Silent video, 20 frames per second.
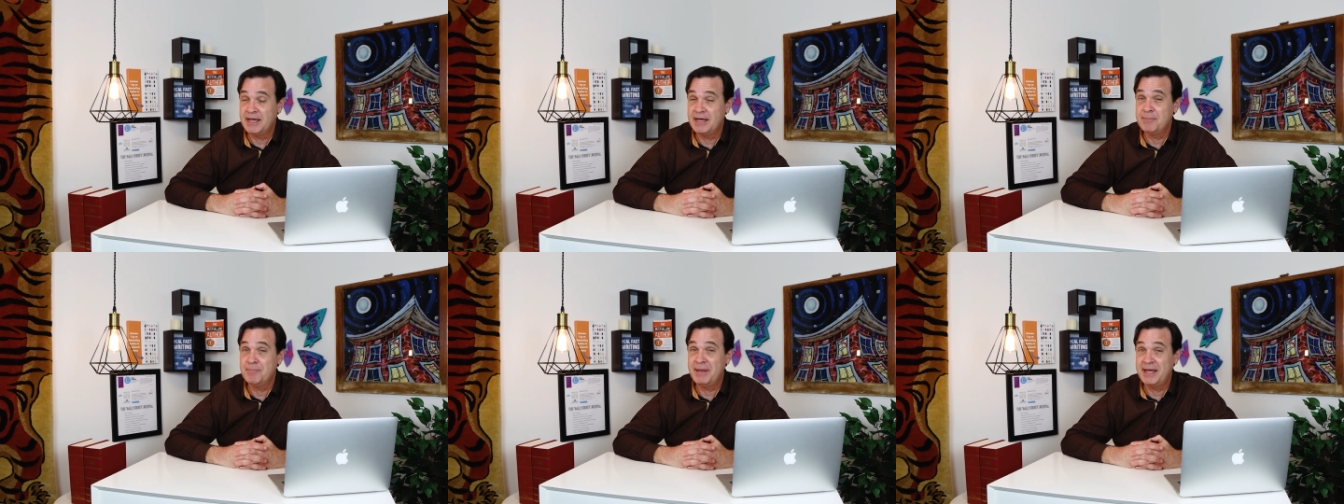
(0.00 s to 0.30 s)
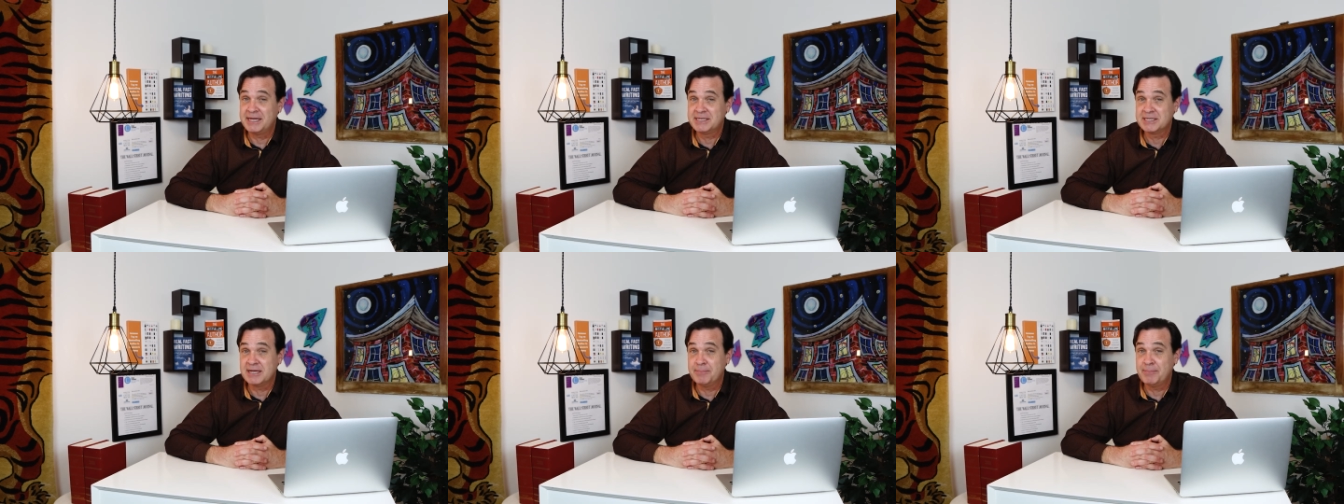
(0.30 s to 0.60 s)
It
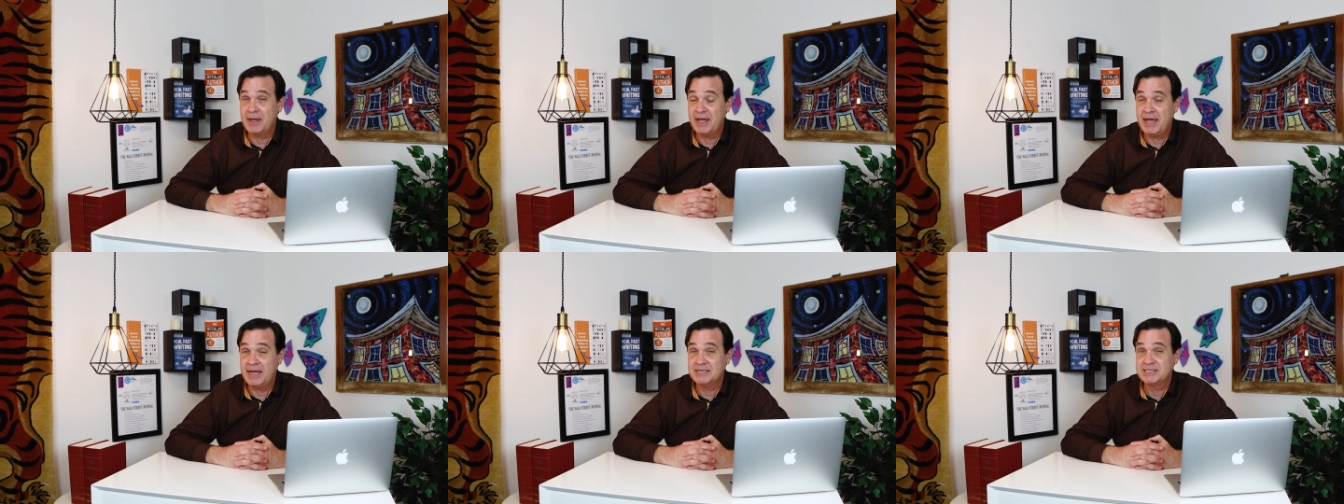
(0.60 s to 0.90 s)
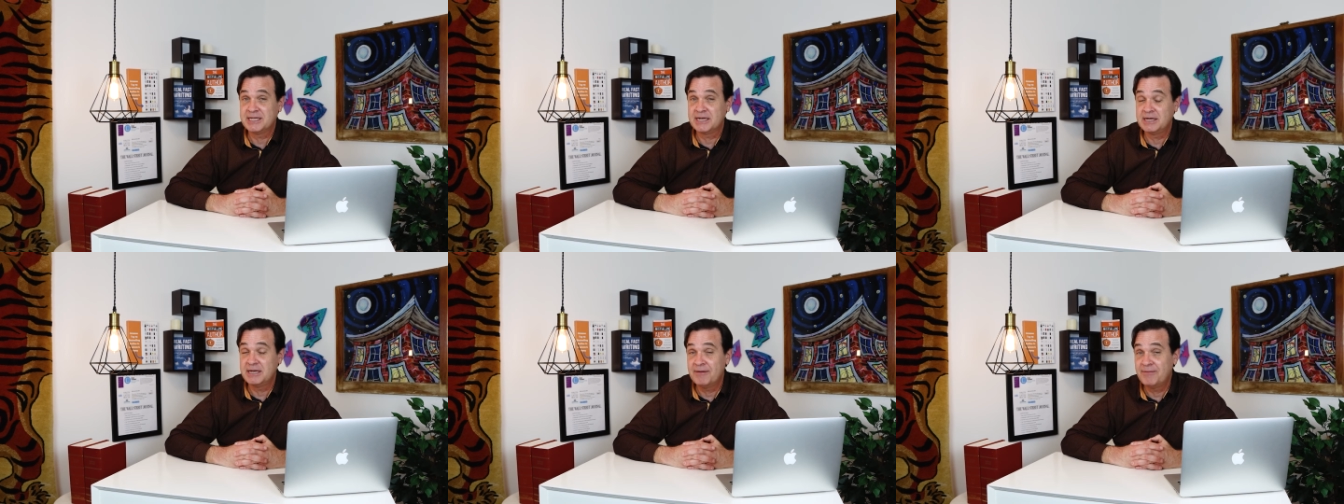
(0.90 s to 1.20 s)
makes up a
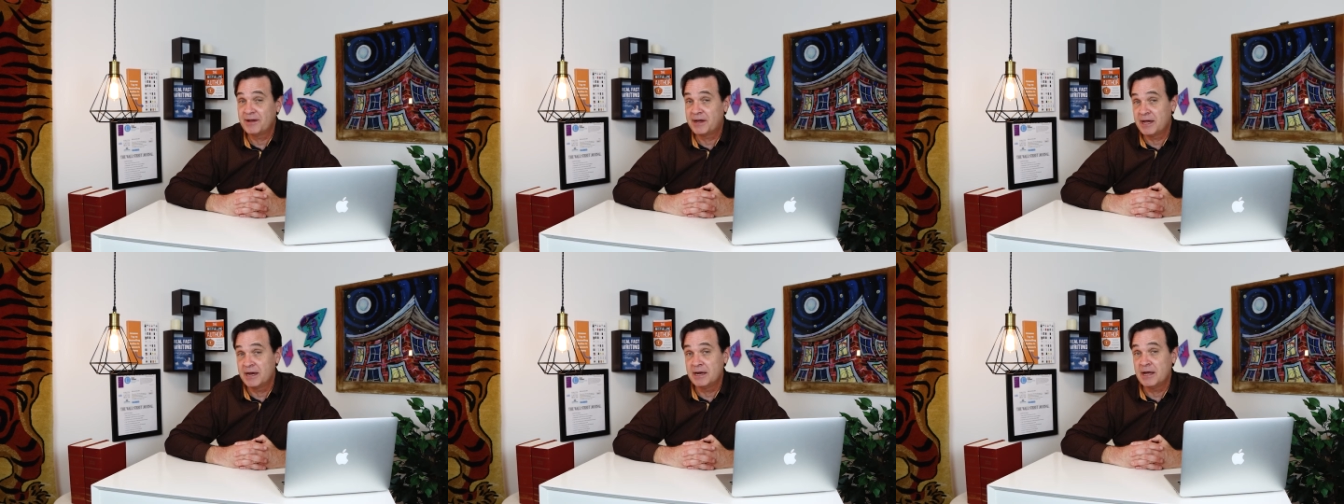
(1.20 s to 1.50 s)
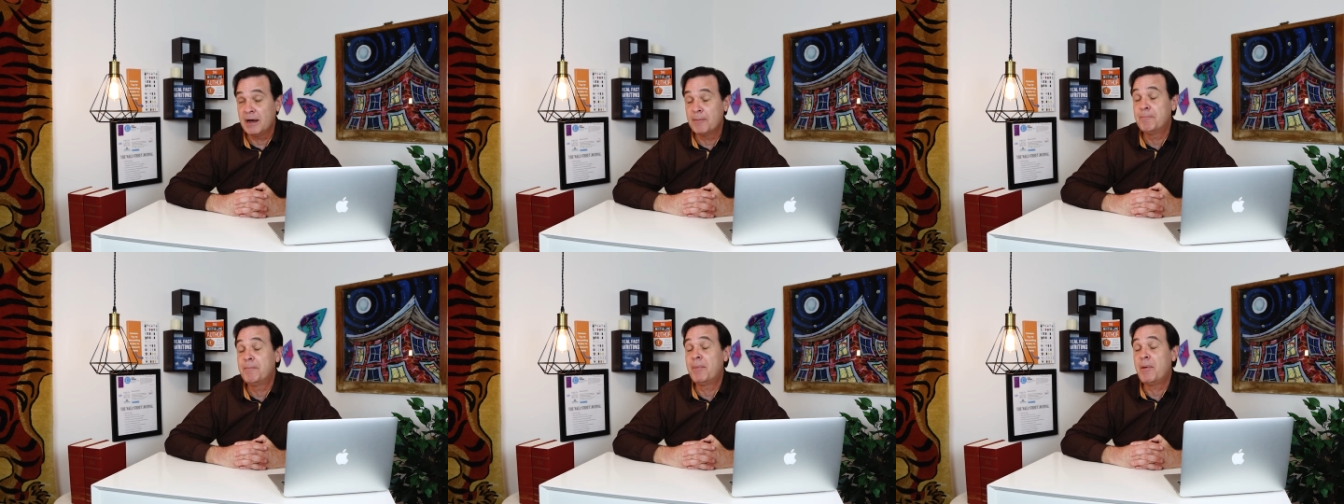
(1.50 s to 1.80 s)

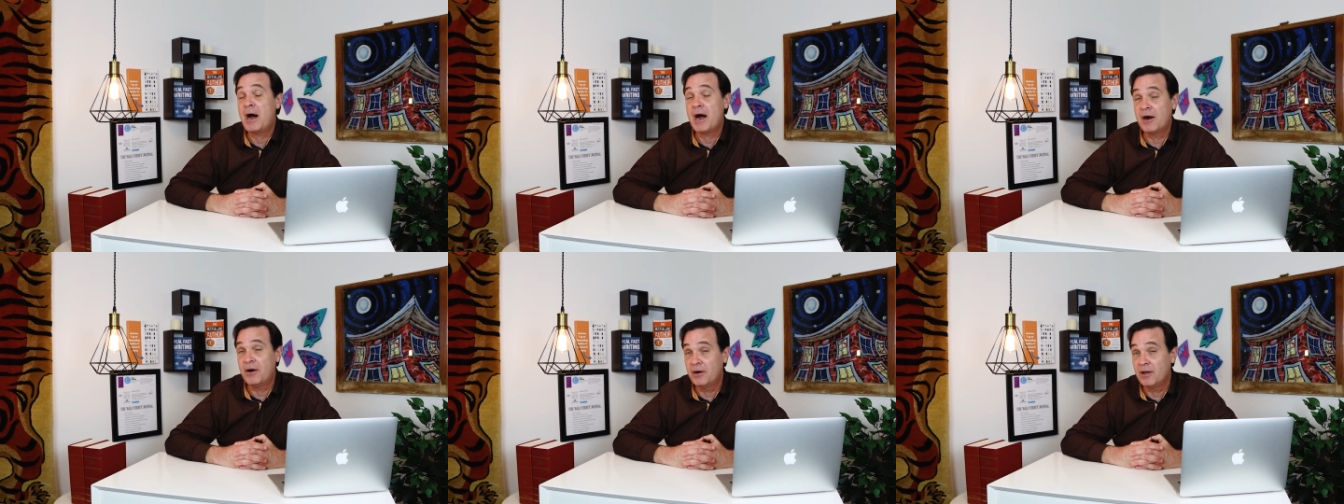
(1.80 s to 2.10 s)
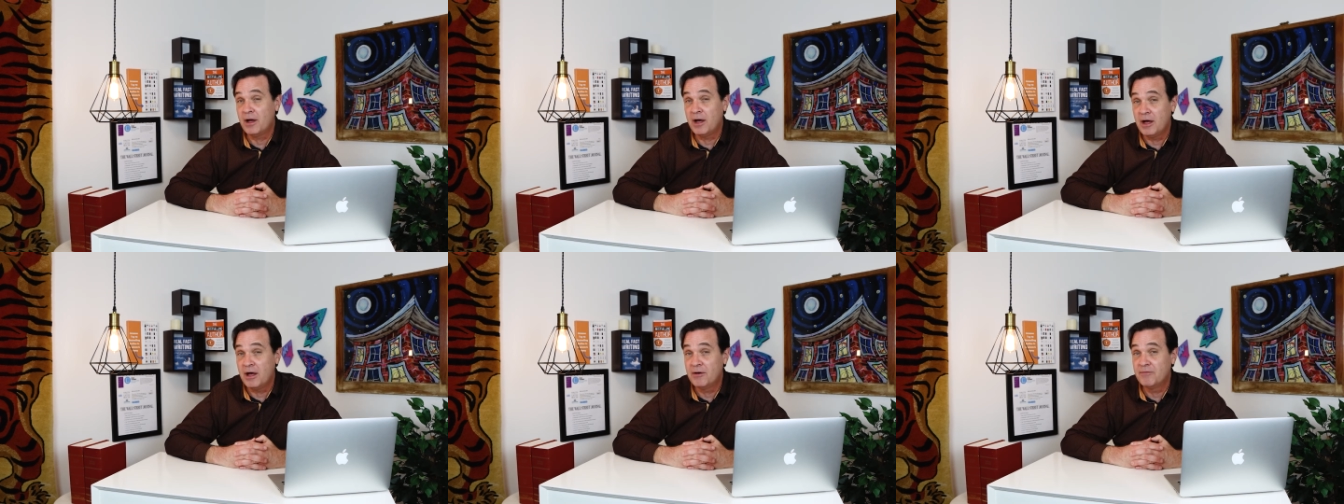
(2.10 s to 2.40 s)
significant
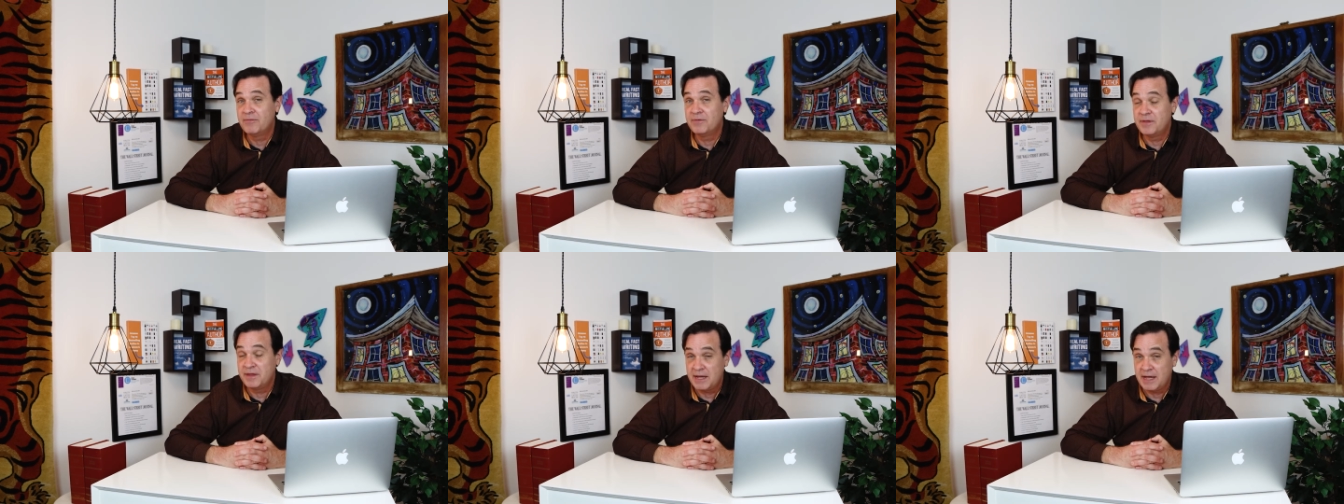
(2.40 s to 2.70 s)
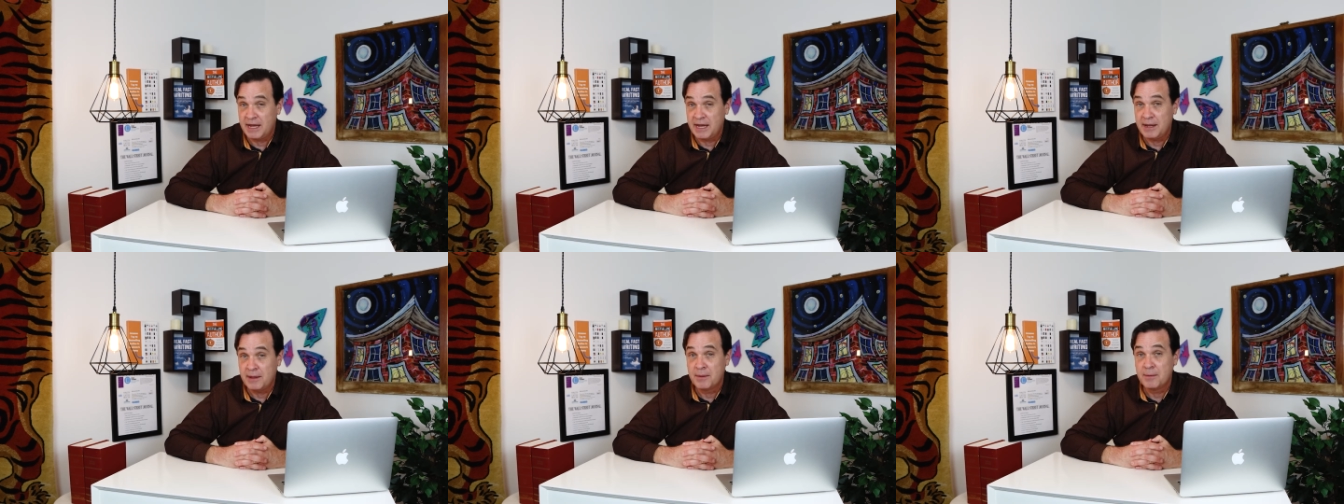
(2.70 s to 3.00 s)
part of
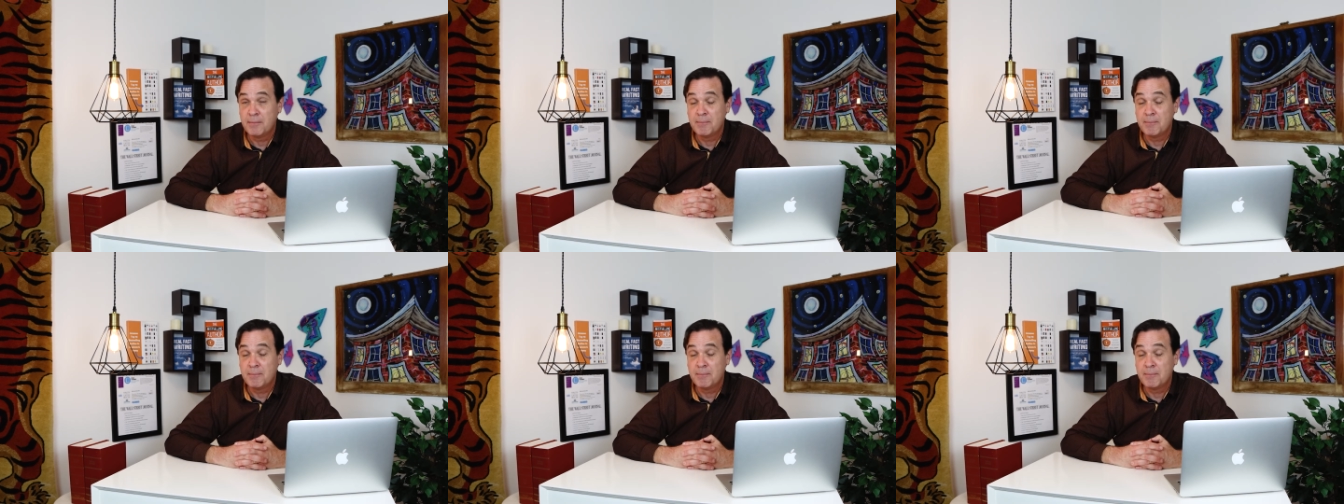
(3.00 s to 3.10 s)
the